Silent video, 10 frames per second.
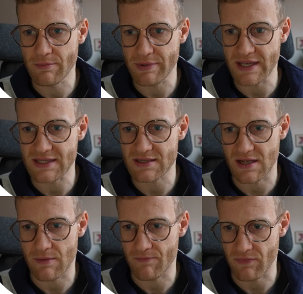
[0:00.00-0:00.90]
a bit.
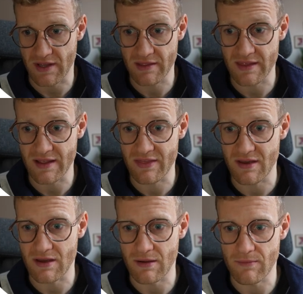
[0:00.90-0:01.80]
Um, in in
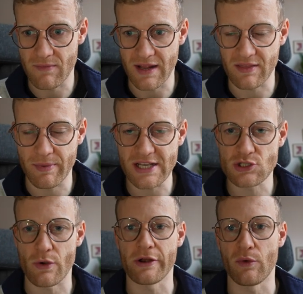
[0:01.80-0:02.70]
the like the
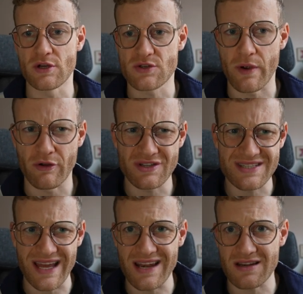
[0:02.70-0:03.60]
biggest drawdown was around
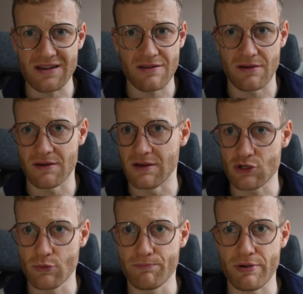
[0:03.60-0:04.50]
ten to
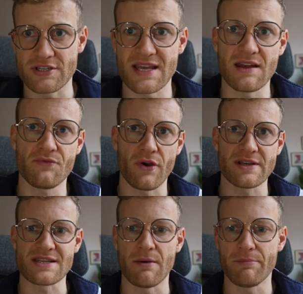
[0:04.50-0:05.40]
two percent, for
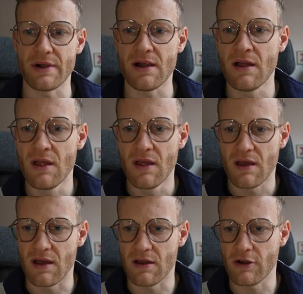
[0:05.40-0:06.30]
example.
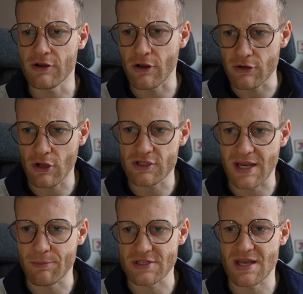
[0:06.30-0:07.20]
Uh, not not not
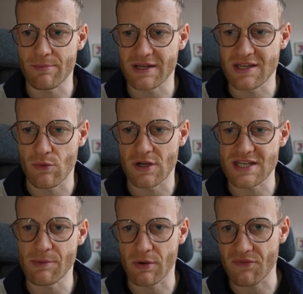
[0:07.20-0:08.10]
ten percent, but here was
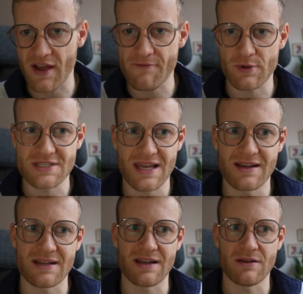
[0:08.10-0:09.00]
eight point five
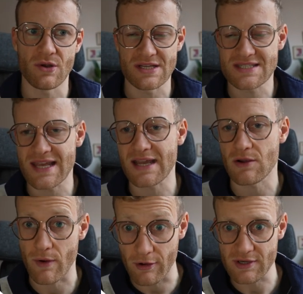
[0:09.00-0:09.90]
percent in U S tech,
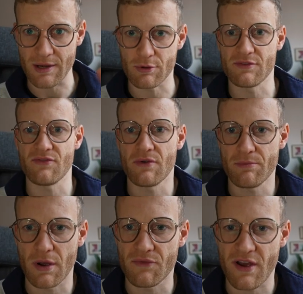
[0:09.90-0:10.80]
around eight
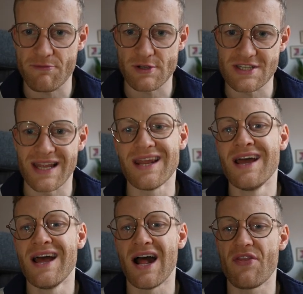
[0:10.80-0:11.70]
point five percent.
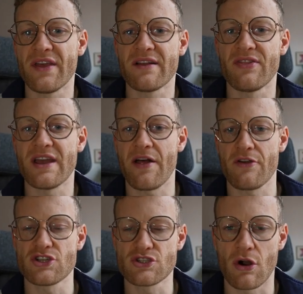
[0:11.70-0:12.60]
I think in the
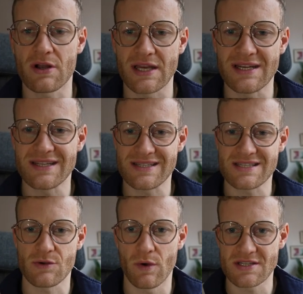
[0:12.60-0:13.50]
other stock
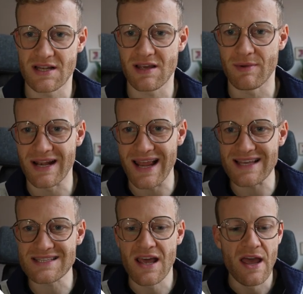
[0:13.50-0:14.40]
indices it was a little bit
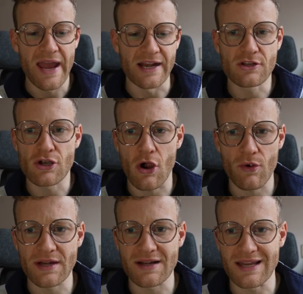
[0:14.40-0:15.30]
less, and
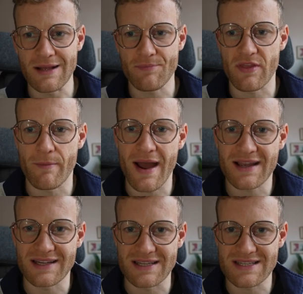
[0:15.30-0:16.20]
currently the
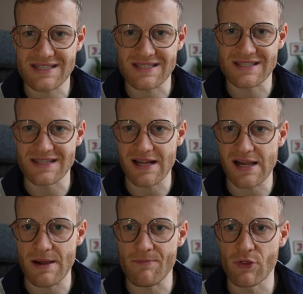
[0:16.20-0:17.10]
market is
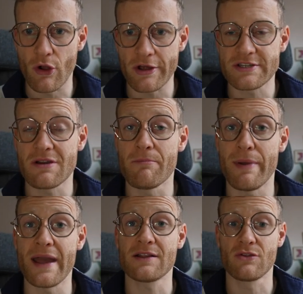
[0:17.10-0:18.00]
still not
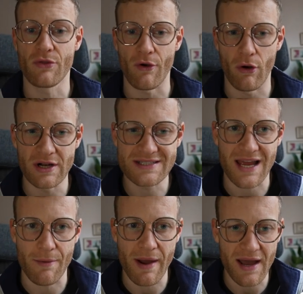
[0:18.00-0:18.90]
back to the
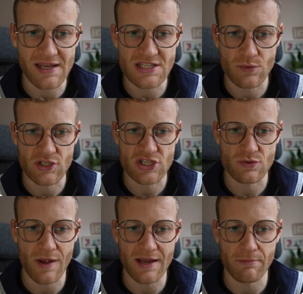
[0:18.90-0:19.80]
all-time highs, which is
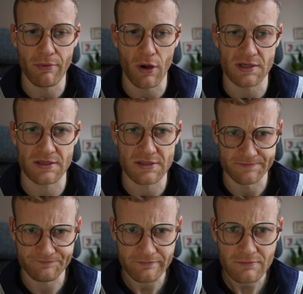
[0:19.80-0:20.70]
really important
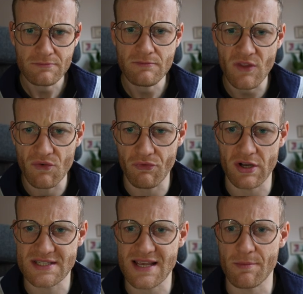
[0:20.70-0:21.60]

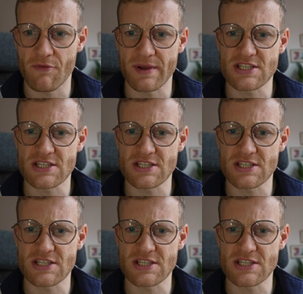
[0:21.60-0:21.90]
for some of my